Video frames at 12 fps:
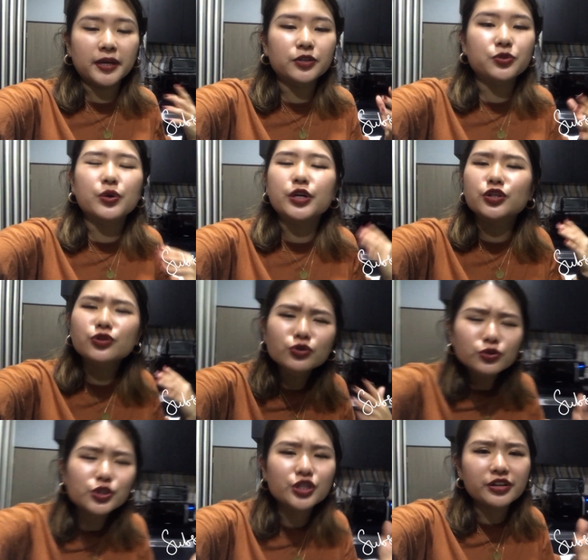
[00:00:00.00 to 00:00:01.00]
Plan to do a
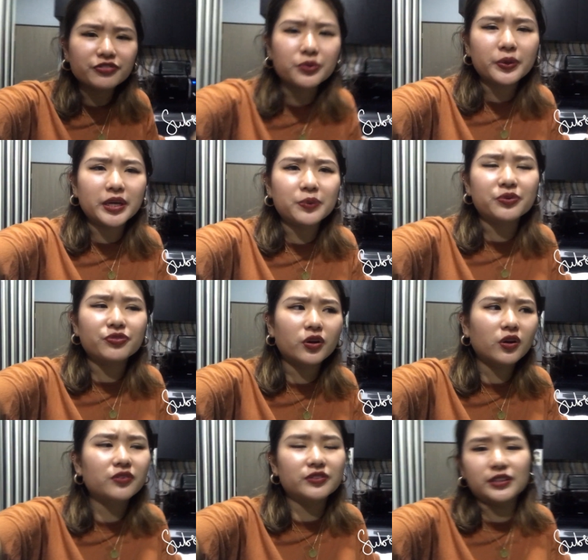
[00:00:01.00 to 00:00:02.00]
huge giveaway with
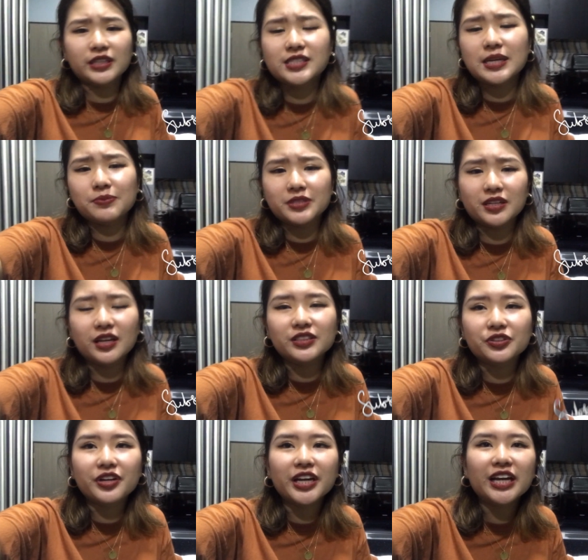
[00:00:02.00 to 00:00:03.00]
all of the things that I'm
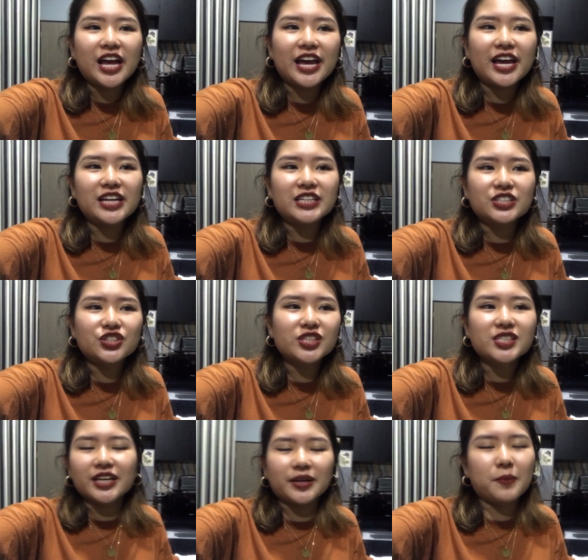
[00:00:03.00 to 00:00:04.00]
decluttering and
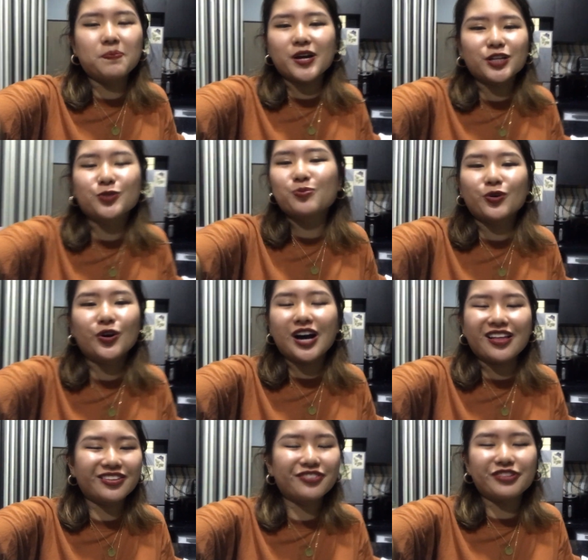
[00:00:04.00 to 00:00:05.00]
just like a bunch more
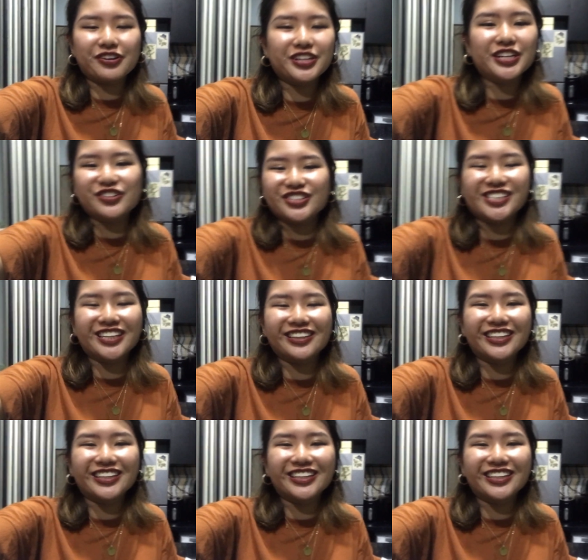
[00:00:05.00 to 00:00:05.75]
other very interesting